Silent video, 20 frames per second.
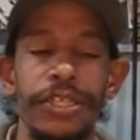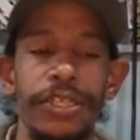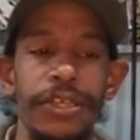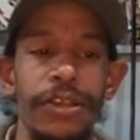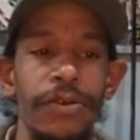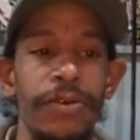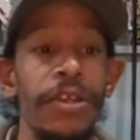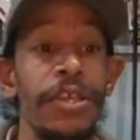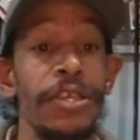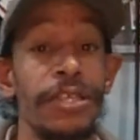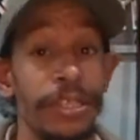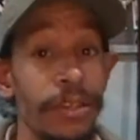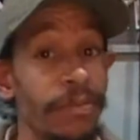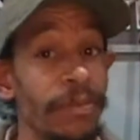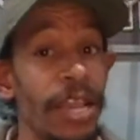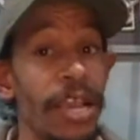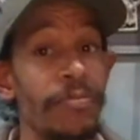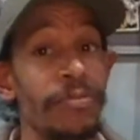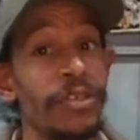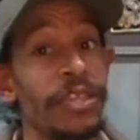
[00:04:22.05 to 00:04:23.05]
So
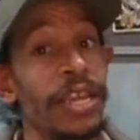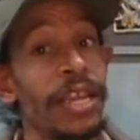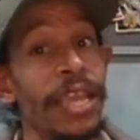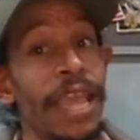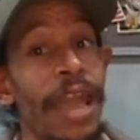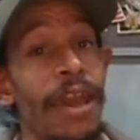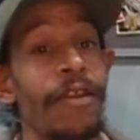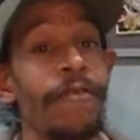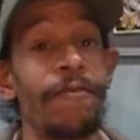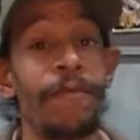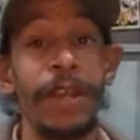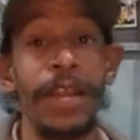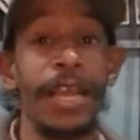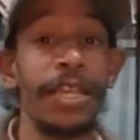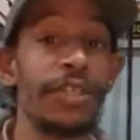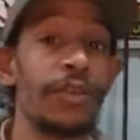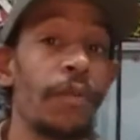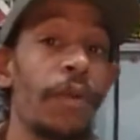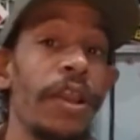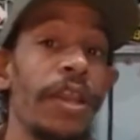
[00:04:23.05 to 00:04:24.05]
sometimes getting out of
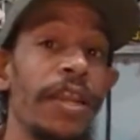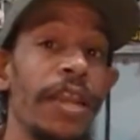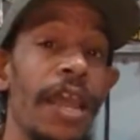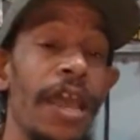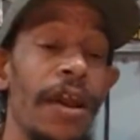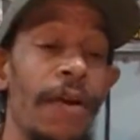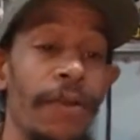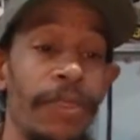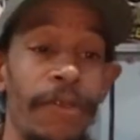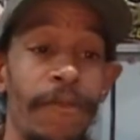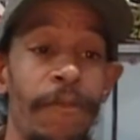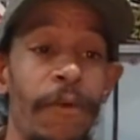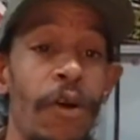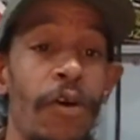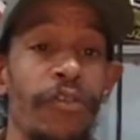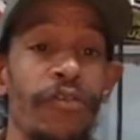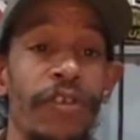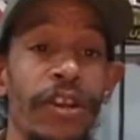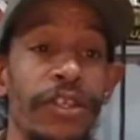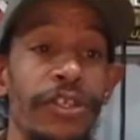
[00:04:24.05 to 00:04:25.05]
finesse right now in the
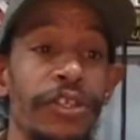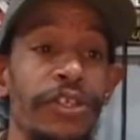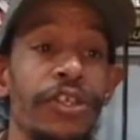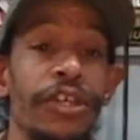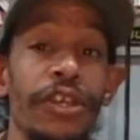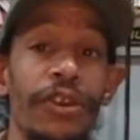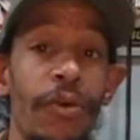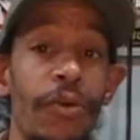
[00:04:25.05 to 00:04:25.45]
fall transition,